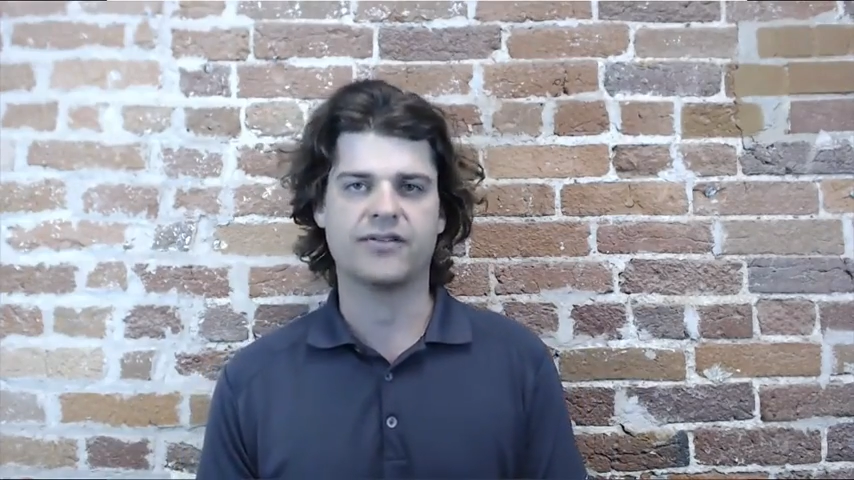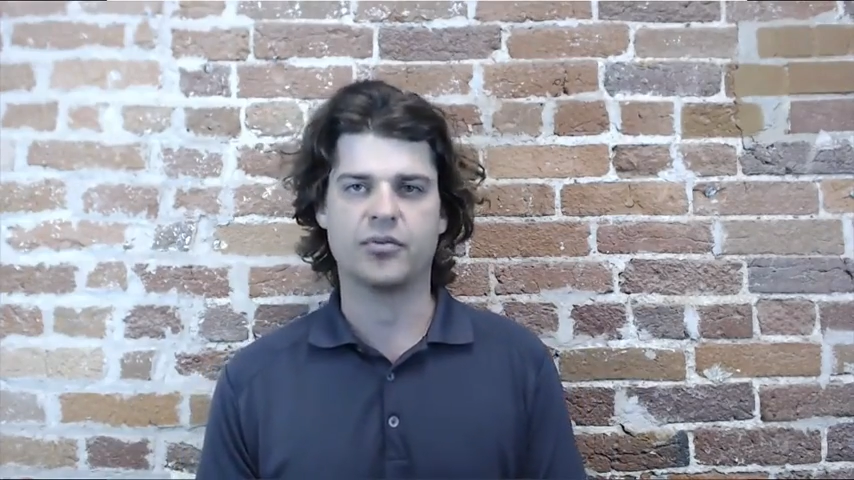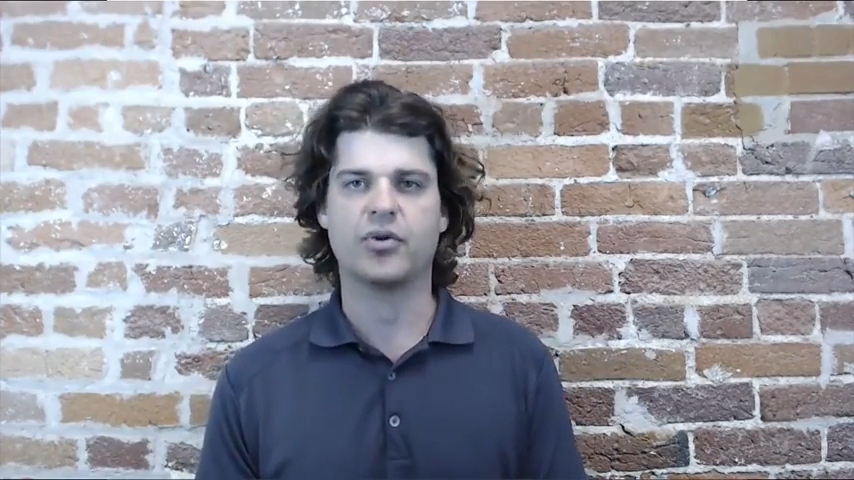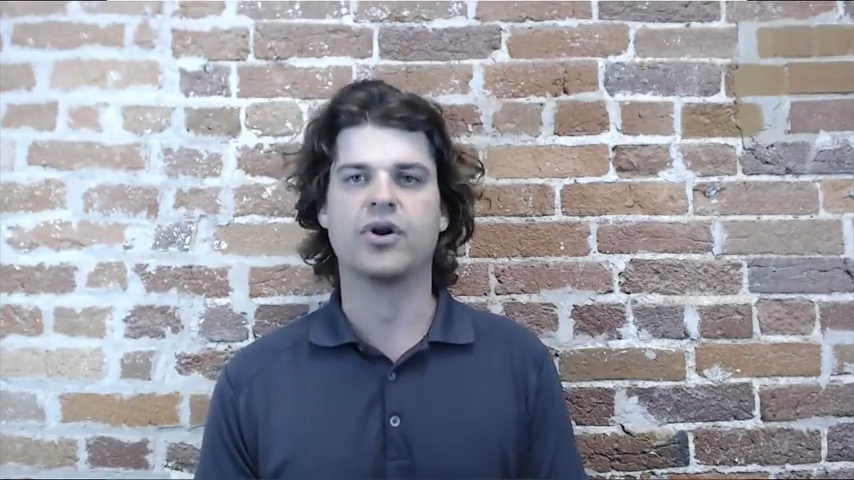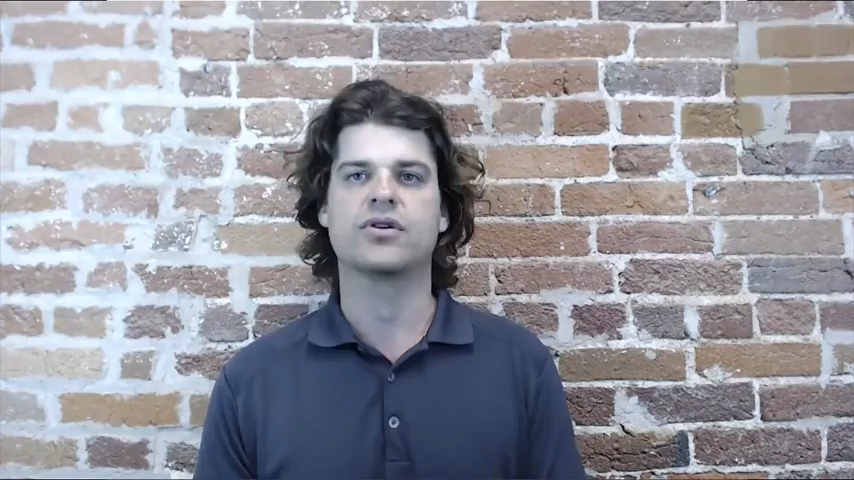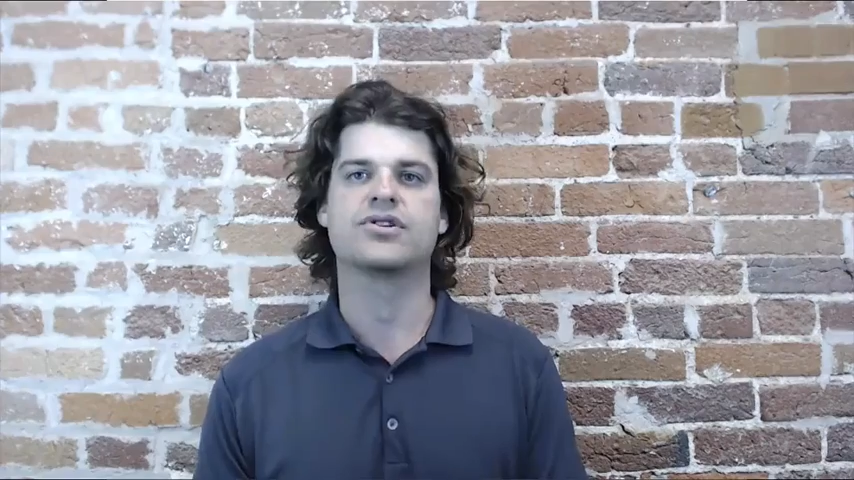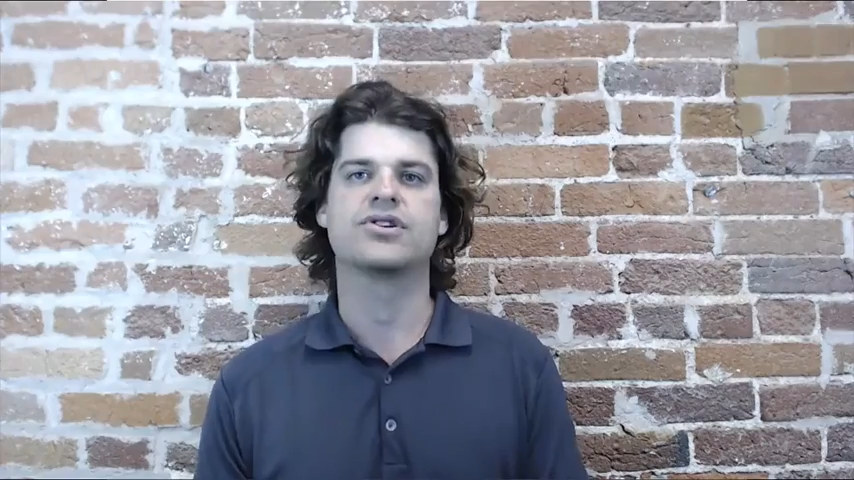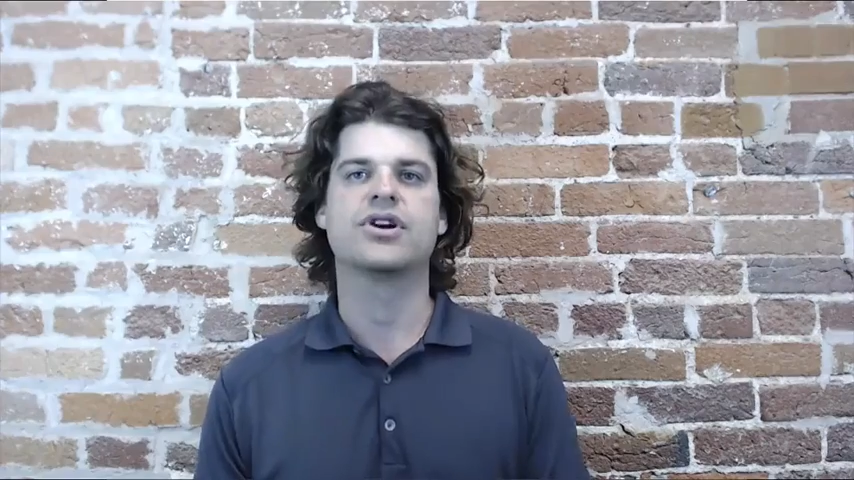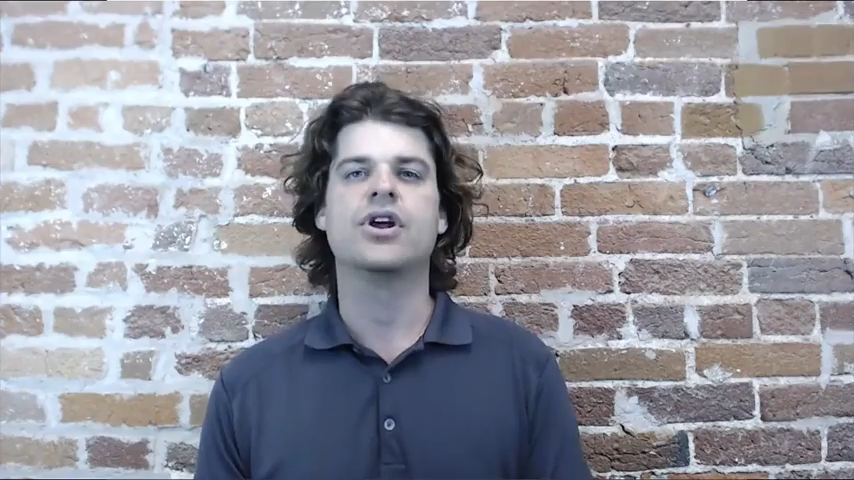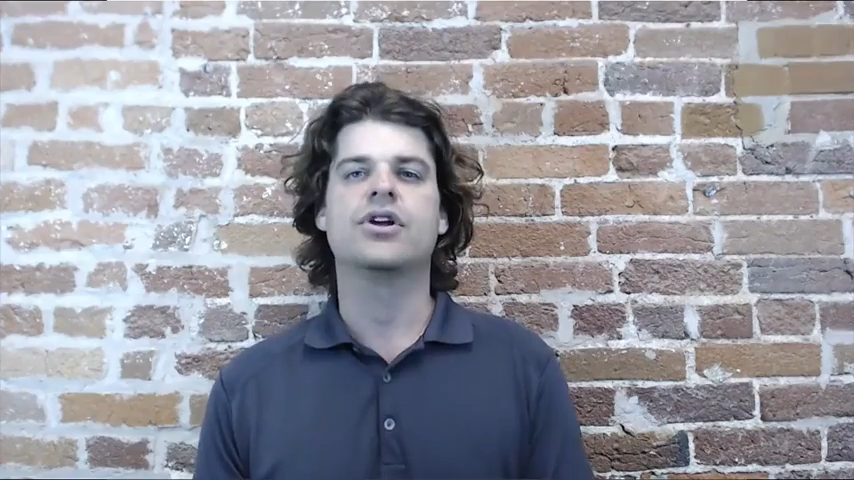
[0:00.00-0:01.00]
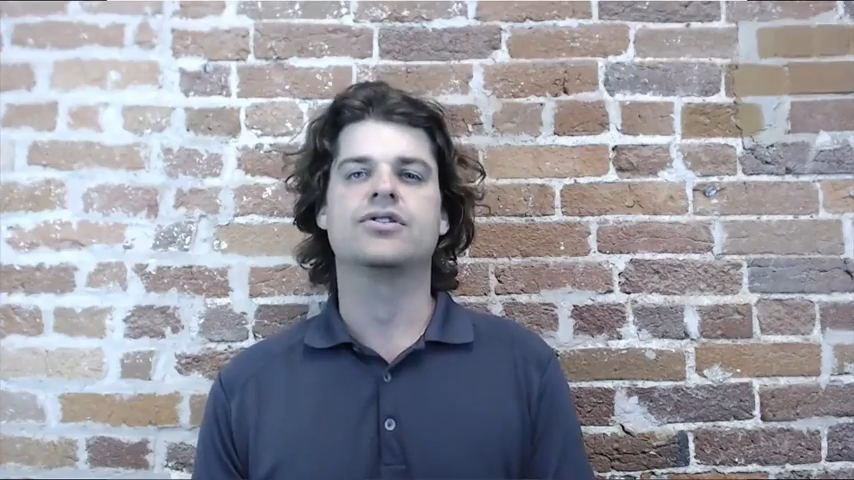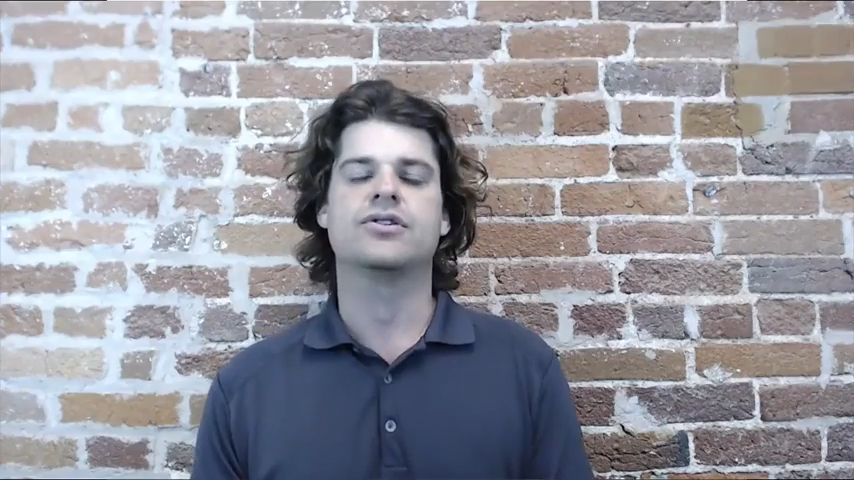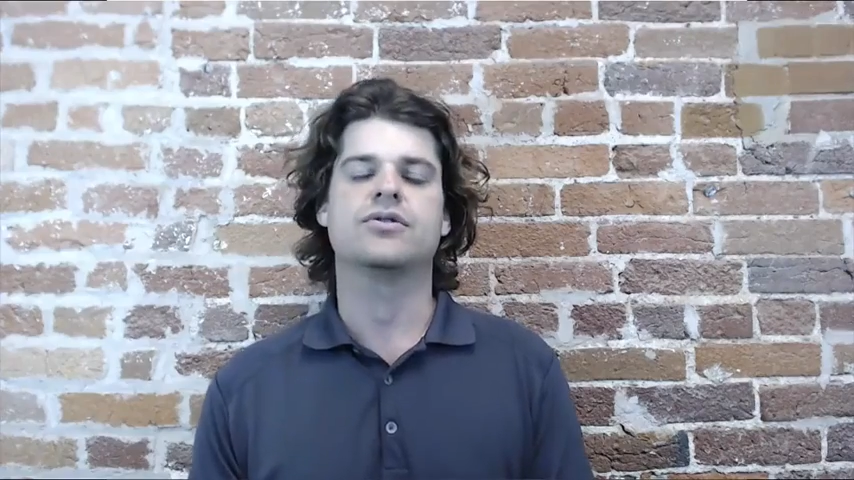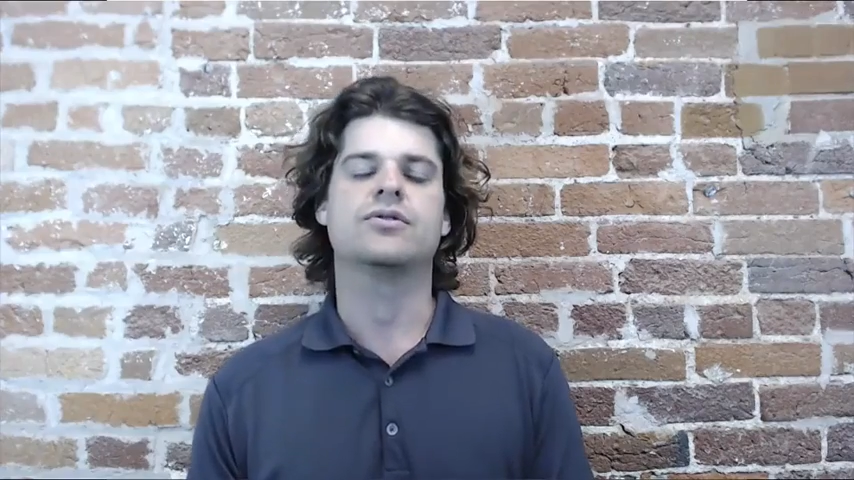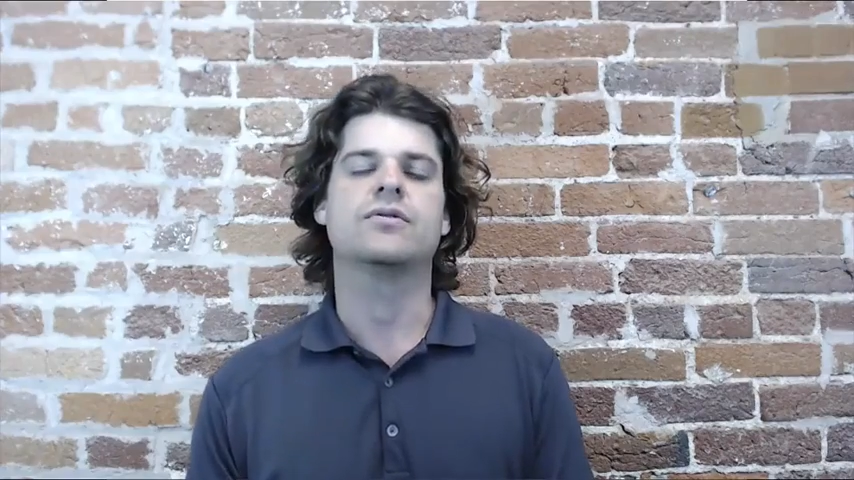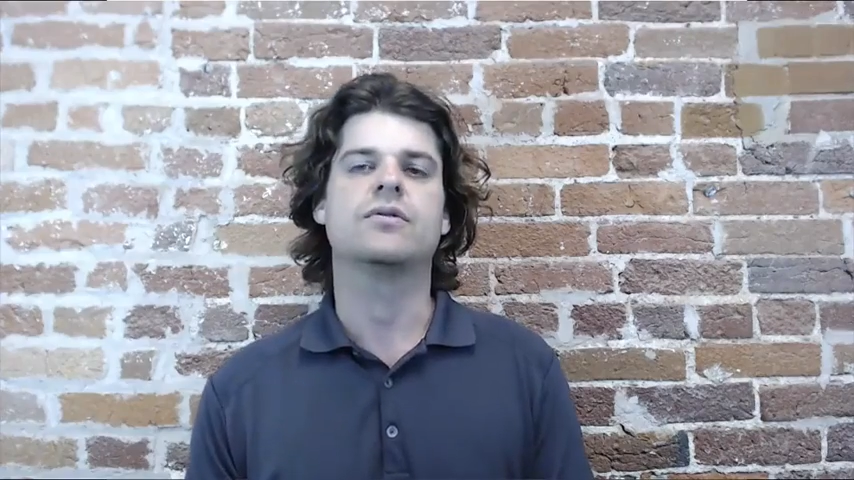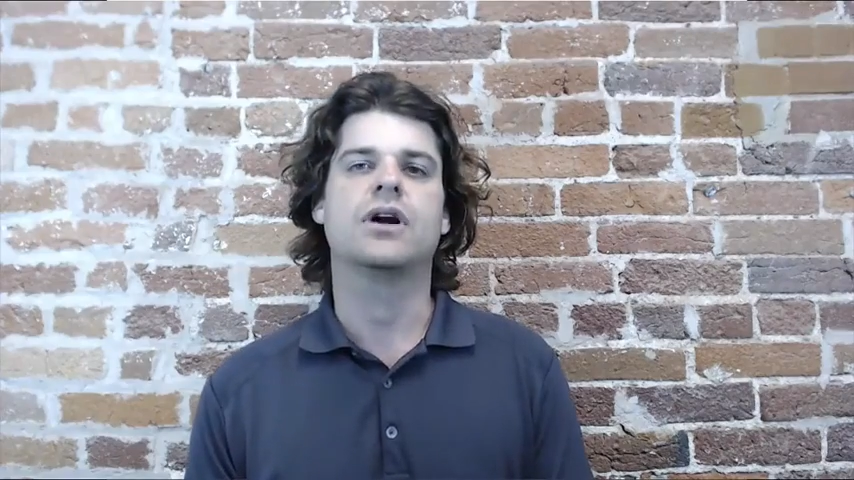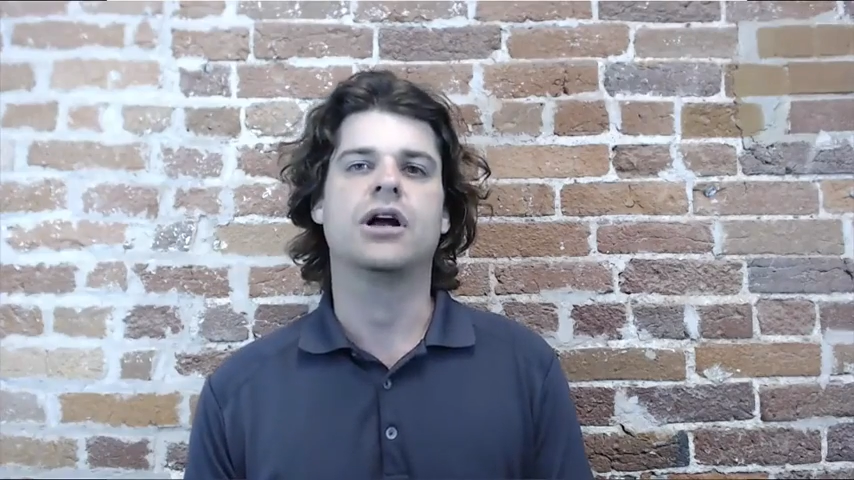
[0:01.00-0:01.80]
approach to